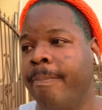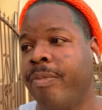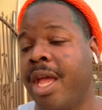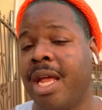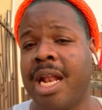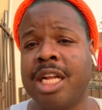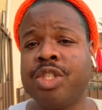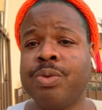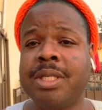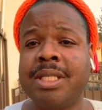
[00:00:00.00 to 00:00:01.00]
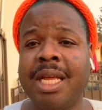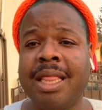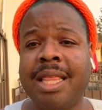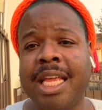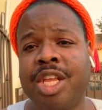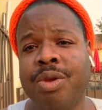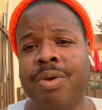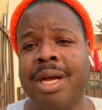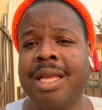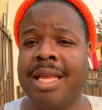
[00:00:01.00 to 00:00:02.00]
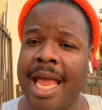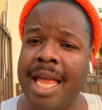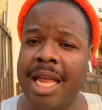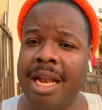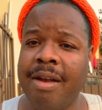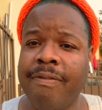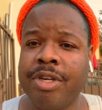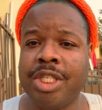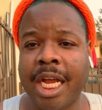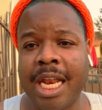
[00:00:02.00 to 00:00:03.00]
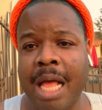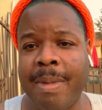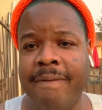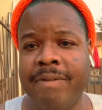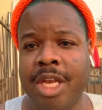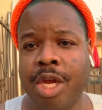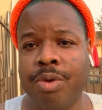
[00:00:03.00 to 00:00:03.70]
And I just want to say thank you again for checking out my video,